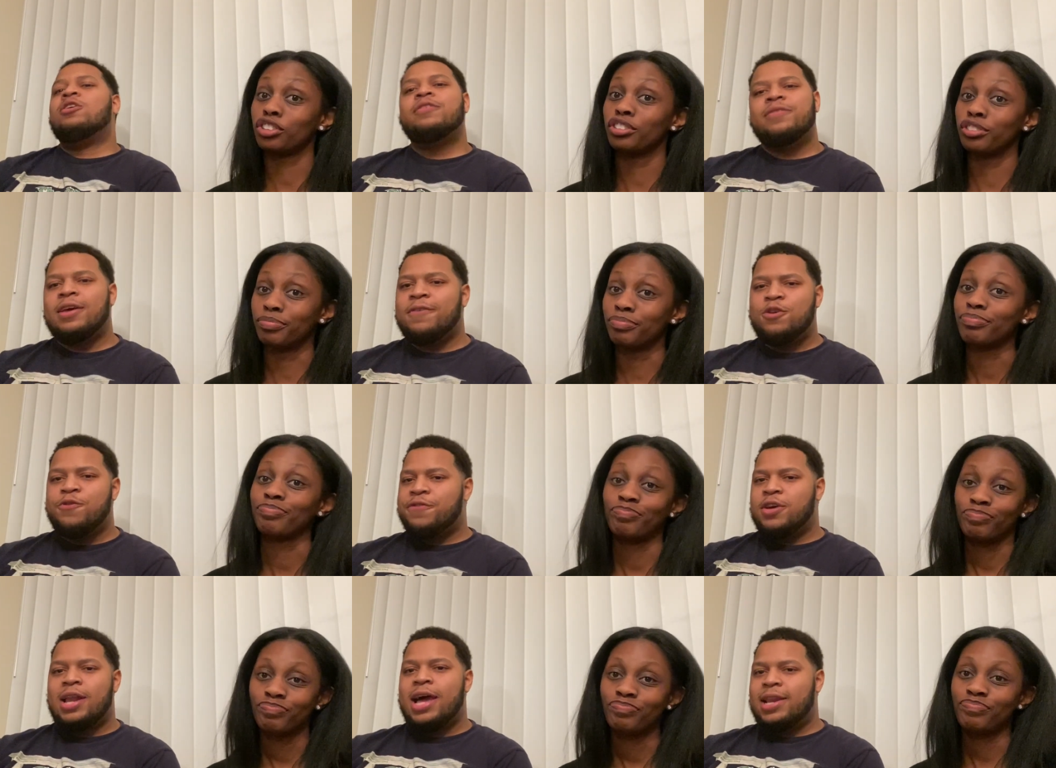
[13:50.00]
Speaker 1: true. if you
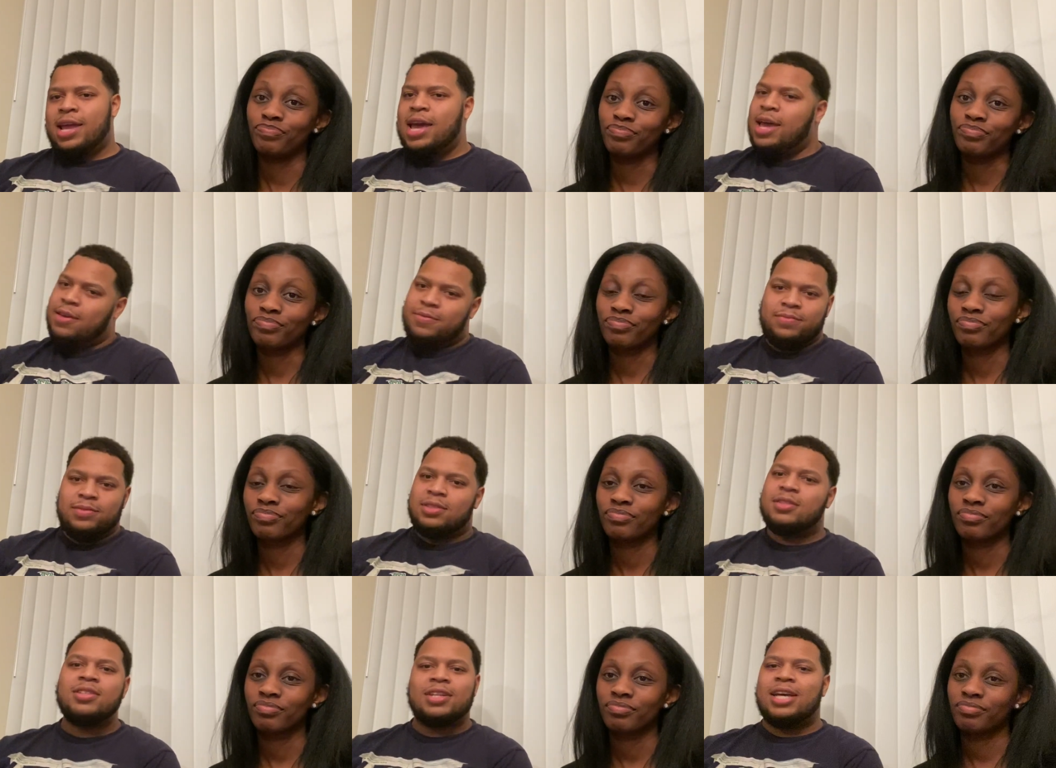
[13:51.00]
feel like that,
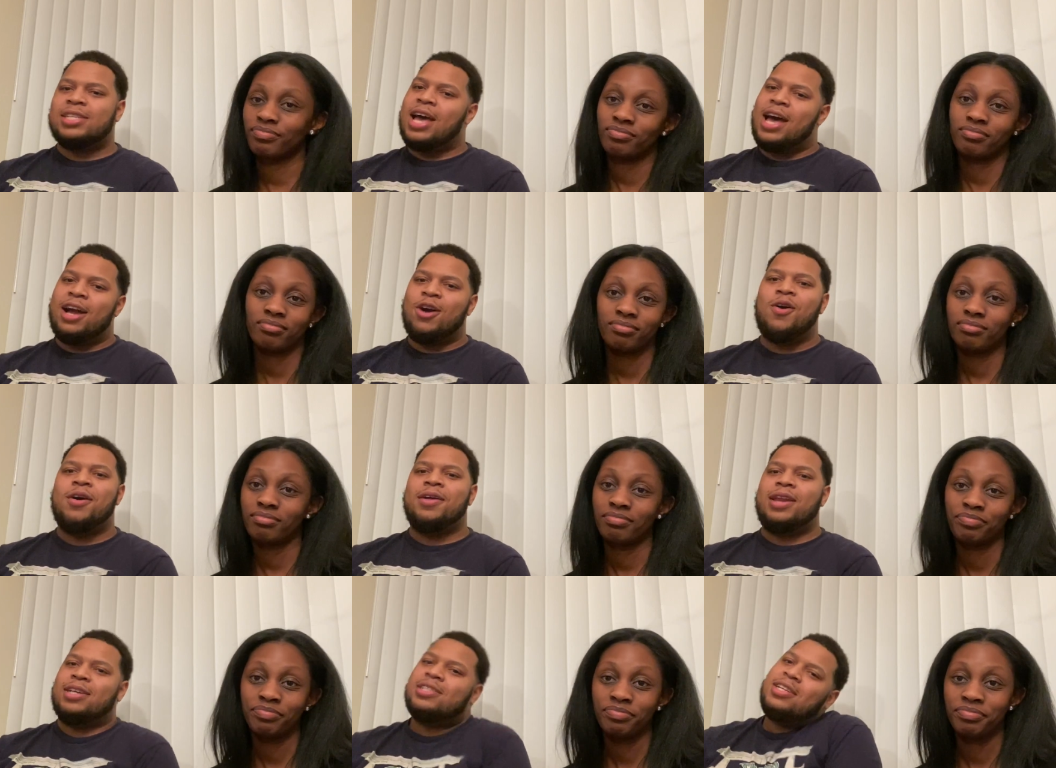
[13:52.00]
that's how I go.
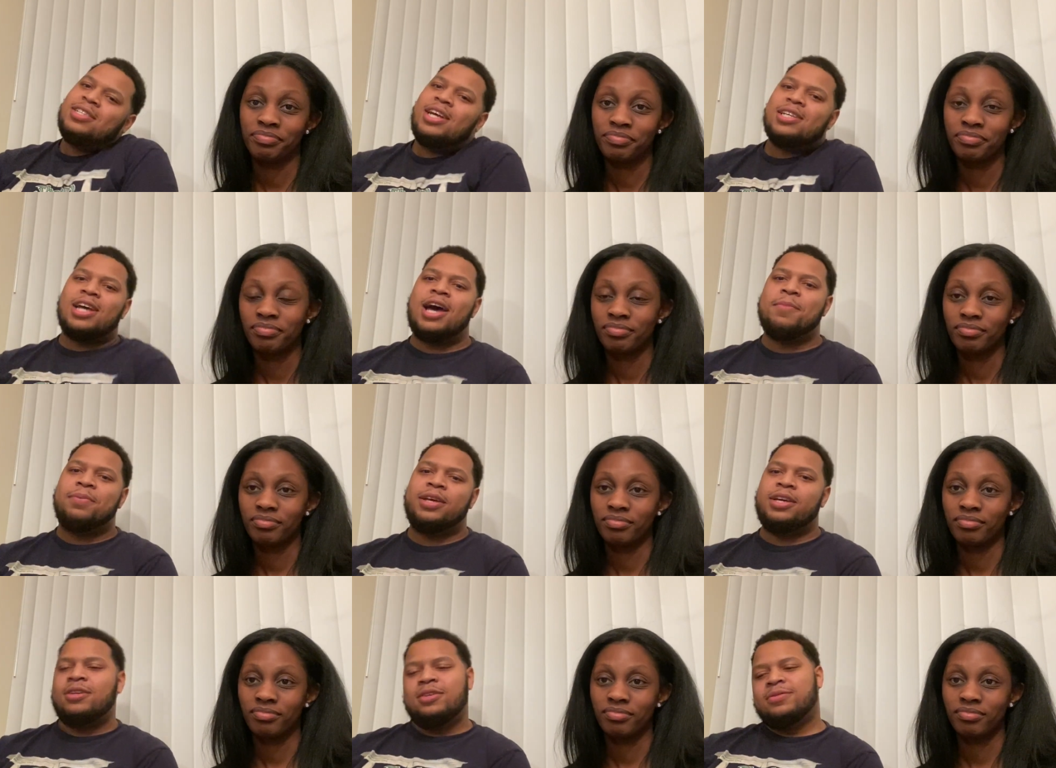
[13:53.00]
That, that, that's how I
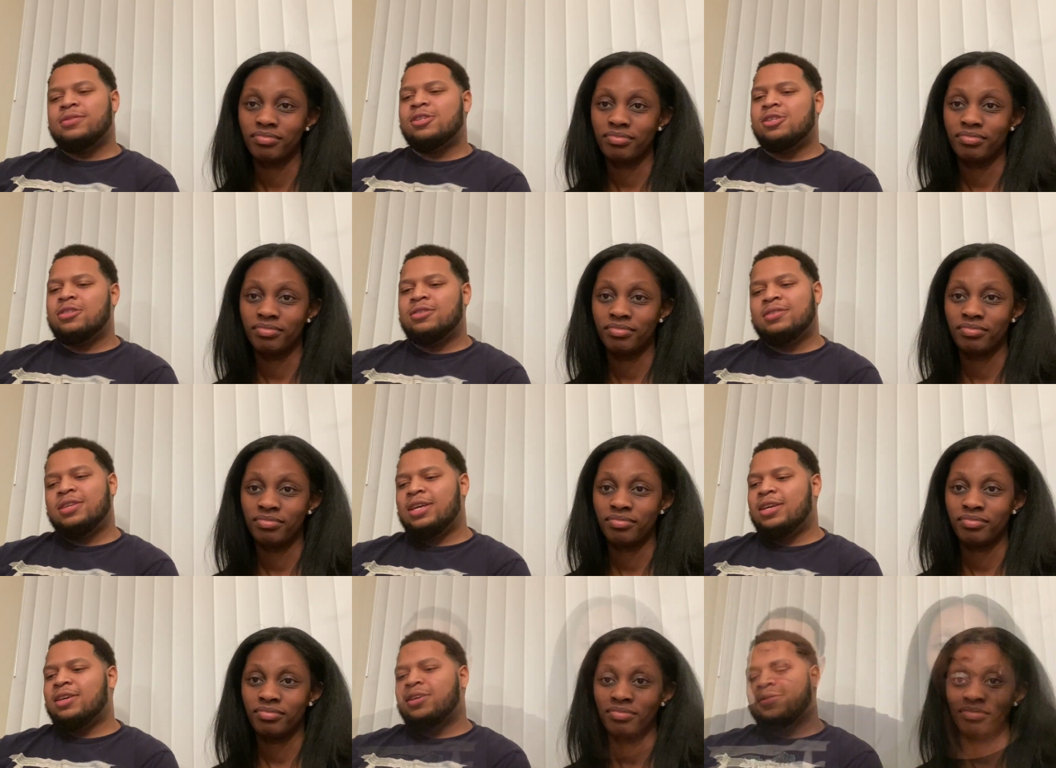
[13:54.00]
play it. So
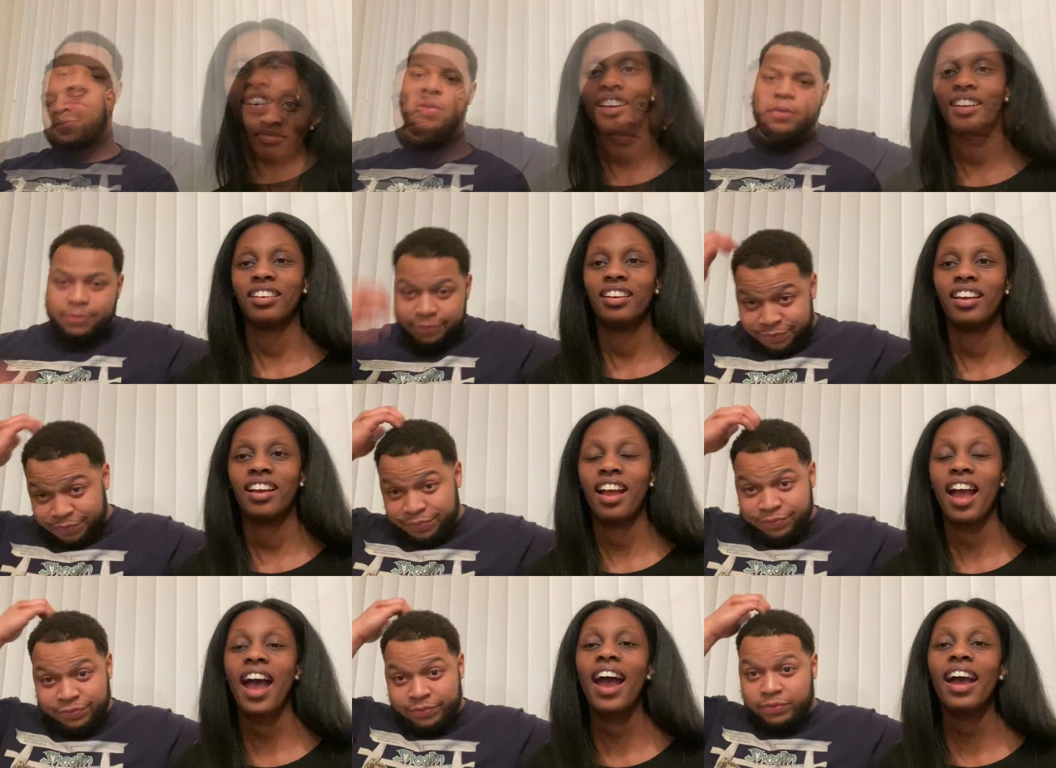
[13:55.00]
yeah.
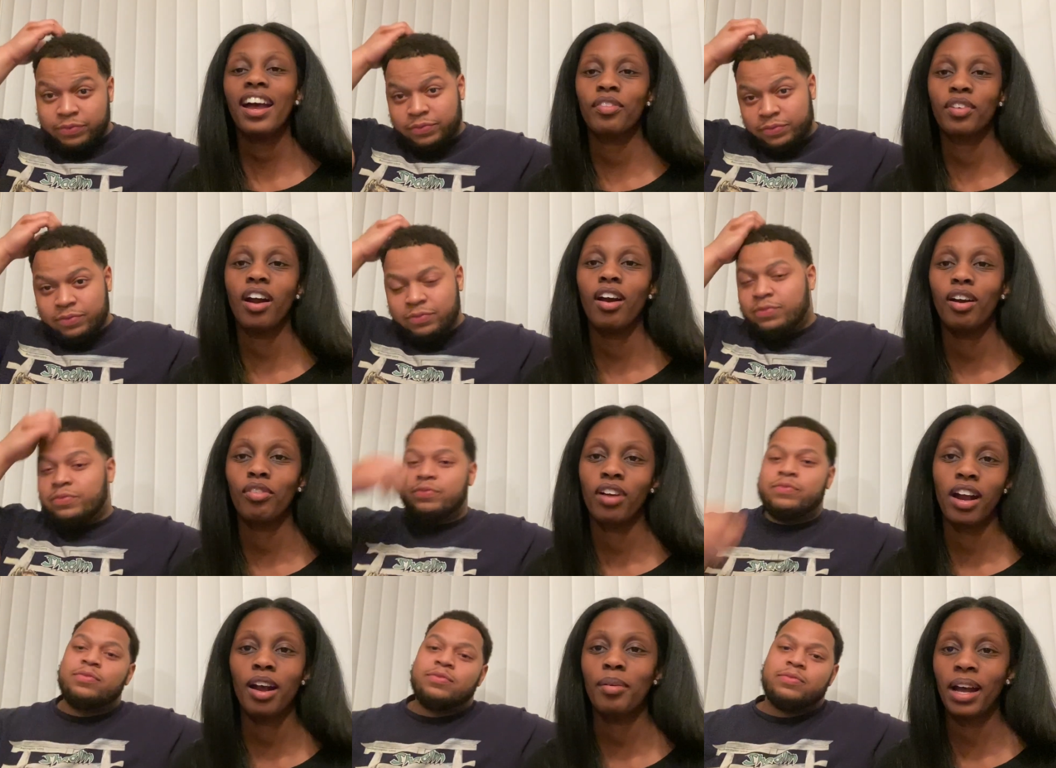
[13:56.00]
Speaker 2: I have called
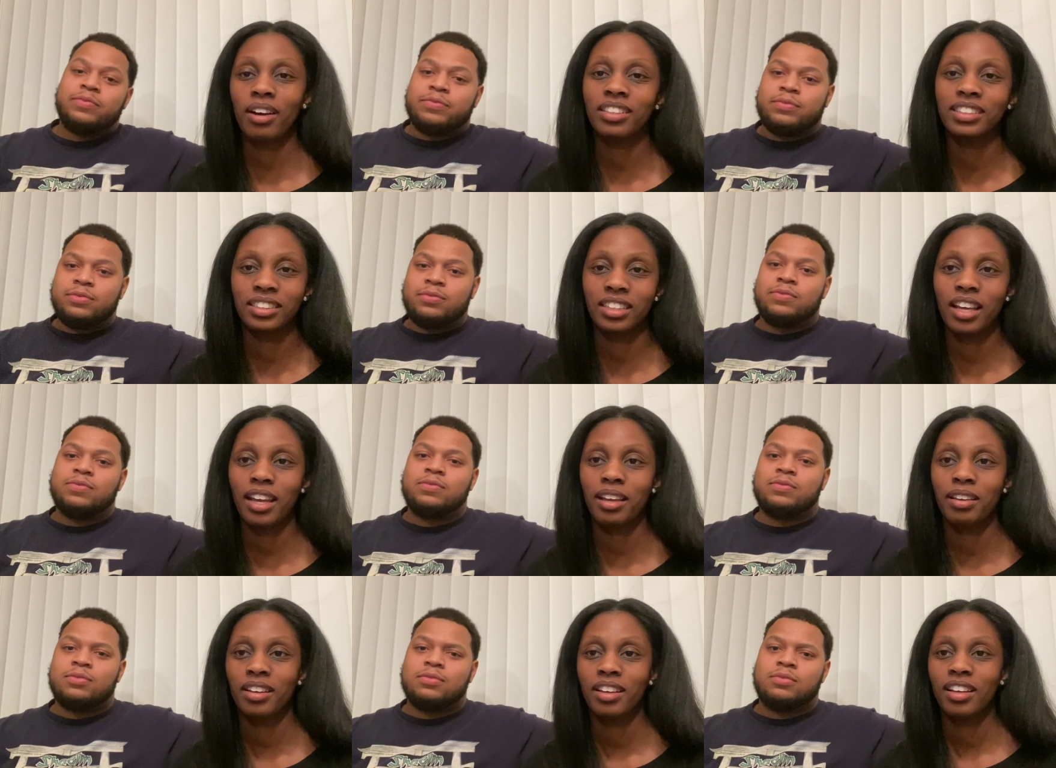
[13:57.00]
Rob out his
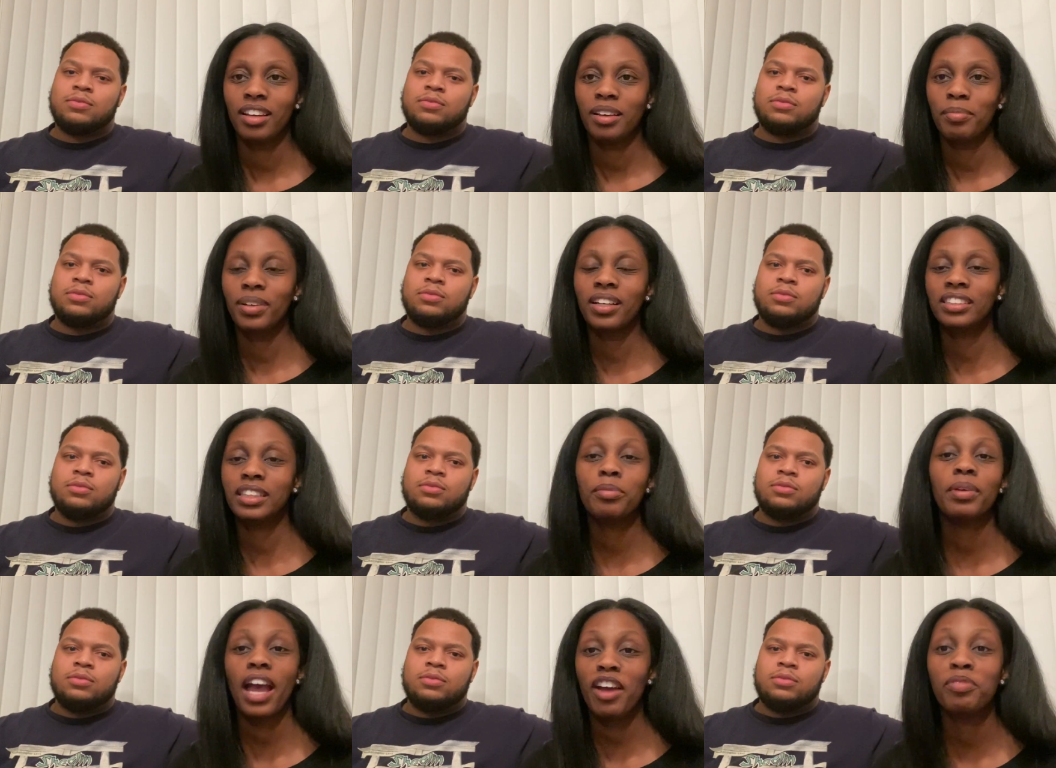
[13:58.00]
name because he be
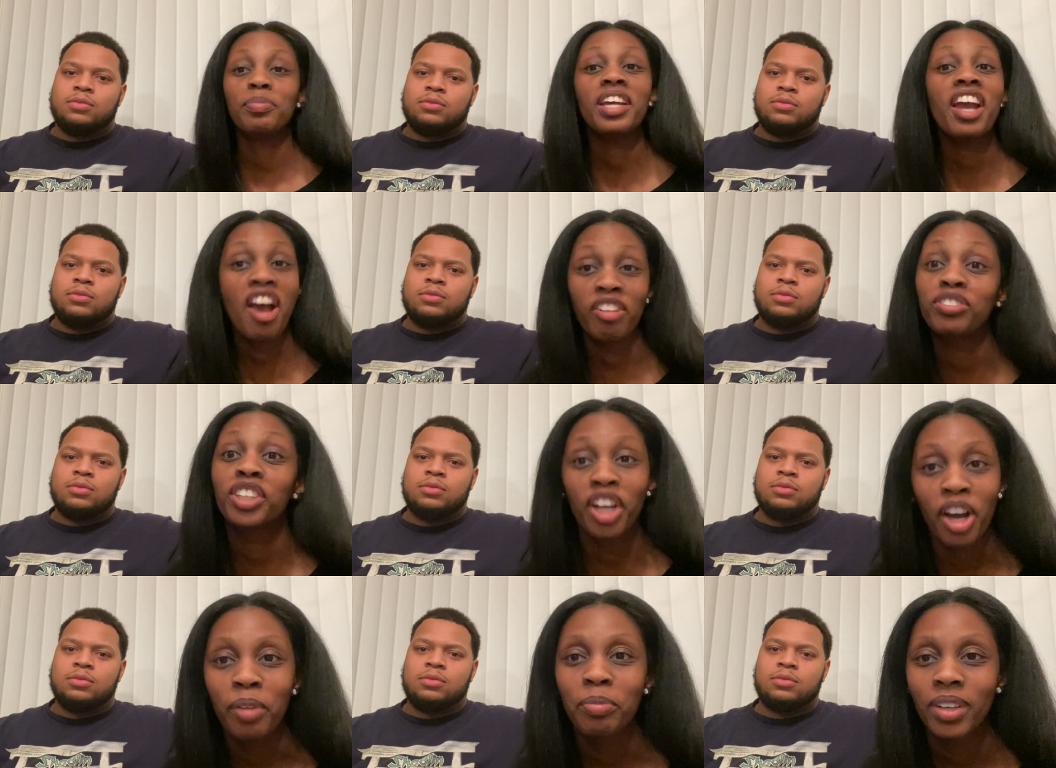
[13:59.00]
having me effed
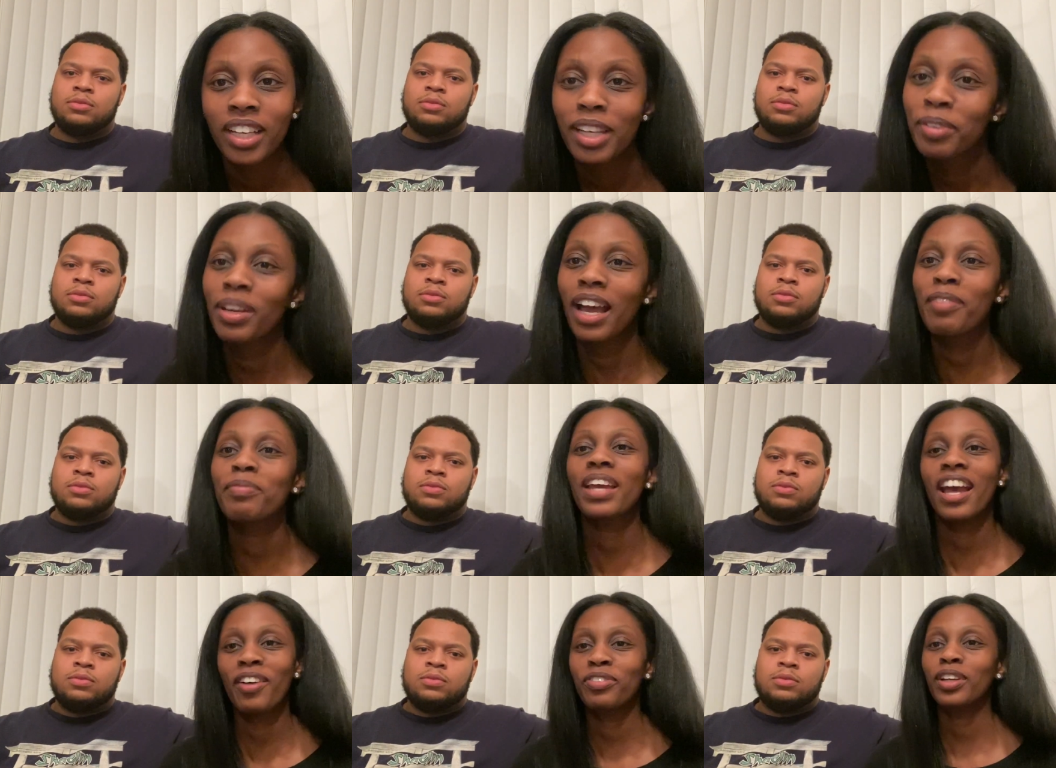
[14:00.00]
up you have me
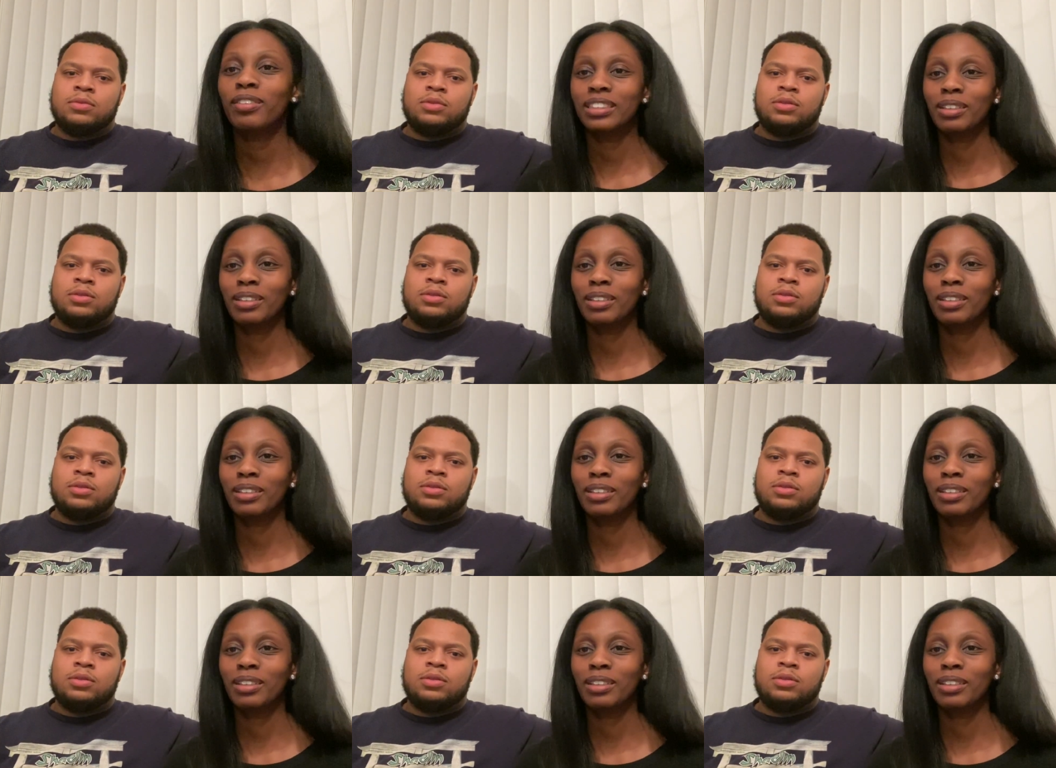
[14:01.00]
effed up